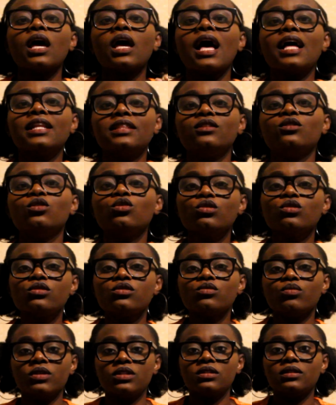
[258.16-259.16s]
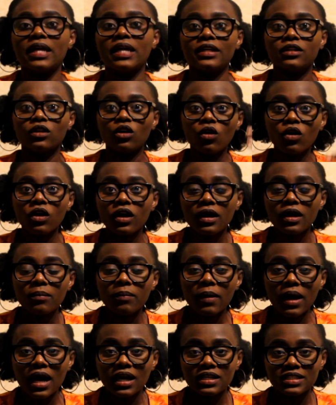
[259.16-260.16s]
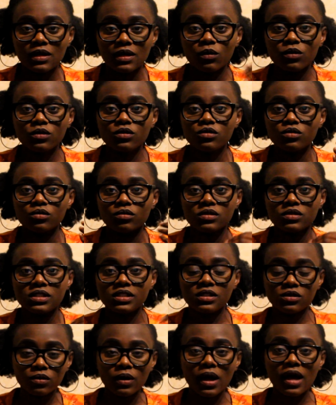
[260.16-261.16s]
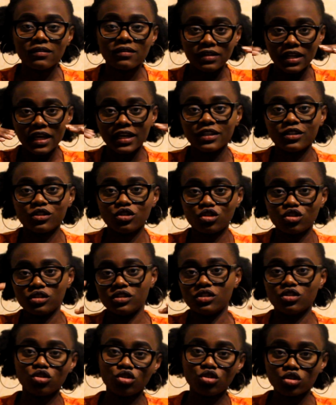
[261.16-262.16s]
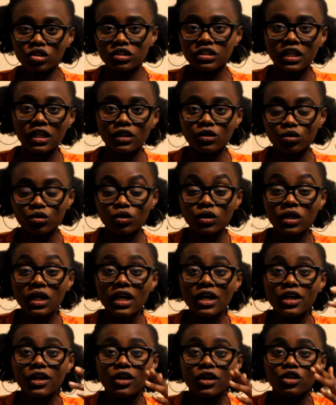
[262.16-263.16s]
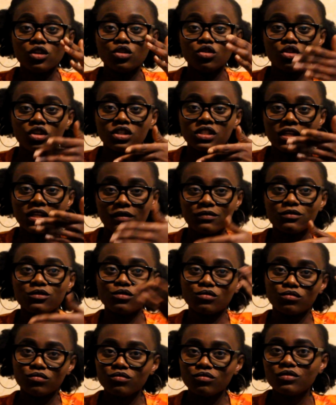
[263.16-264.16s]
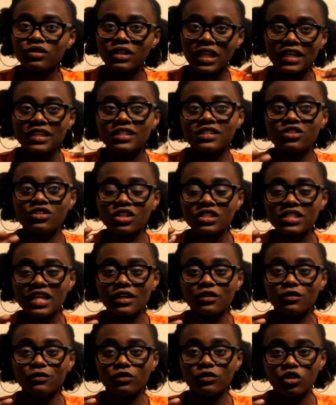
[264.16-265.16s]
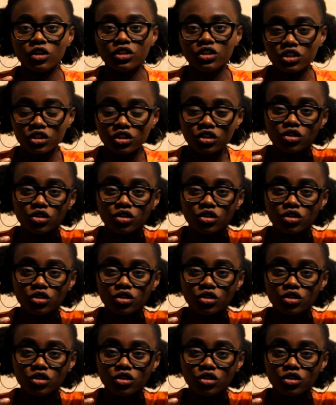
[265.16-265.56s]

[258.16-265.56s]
And those with like longer bangs that want to still have like the shorter look, you just have to like, it's just kind of logic.